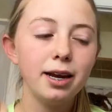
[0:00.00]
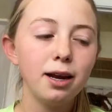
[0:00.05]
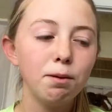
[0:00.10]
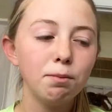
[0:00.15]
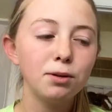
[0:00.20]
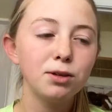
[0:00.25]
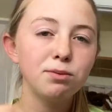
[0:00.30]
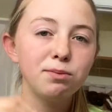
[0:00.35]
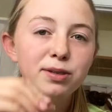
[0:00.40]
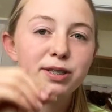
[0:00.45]
up
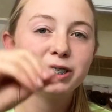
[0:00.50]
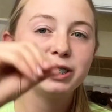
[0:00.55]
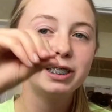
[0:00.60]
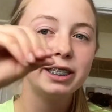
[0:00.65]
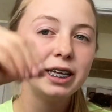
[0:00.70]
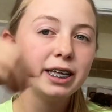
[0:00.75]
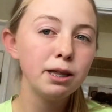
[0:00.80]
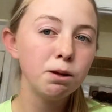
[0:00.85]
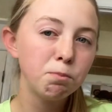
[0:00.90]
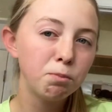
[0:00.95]
because we
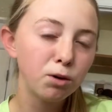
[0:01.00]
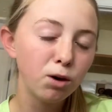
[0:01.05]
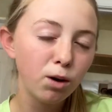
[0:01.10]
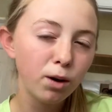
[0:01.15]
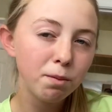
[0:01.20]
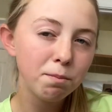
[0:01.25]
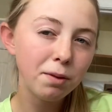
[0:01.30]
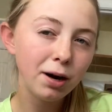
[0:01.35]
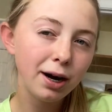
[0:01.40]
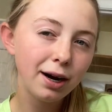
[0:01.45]
see the
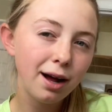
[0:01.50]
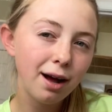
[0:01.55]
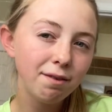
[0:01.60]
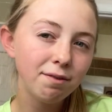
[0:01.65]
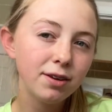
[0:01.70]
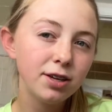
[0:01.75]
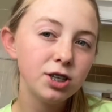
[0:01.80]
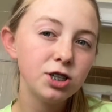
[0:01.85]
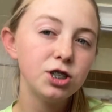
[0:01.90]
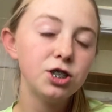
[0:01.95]
broken part off,
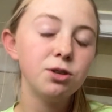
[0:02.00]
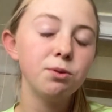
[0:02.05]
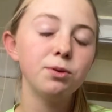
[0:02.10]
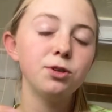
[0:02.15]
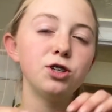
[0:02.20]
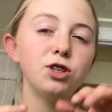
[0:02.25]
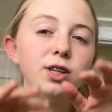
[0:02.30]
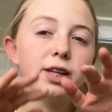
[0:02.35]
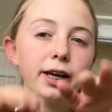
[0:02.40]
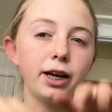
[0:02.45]
and she
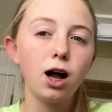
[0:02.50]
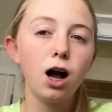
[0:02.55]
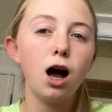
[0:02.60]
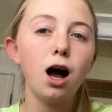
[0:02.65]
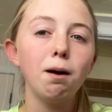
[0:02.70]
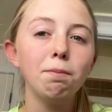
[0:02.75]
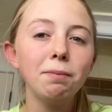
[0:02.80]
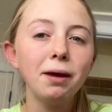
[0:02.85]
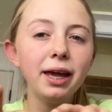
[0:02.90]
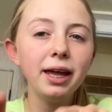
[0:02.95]
was like
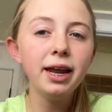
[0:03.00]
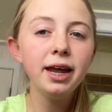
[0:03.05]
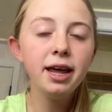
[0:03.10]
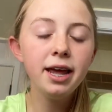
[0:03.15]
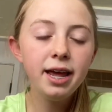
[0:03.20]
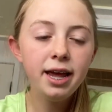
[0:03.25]
hopping,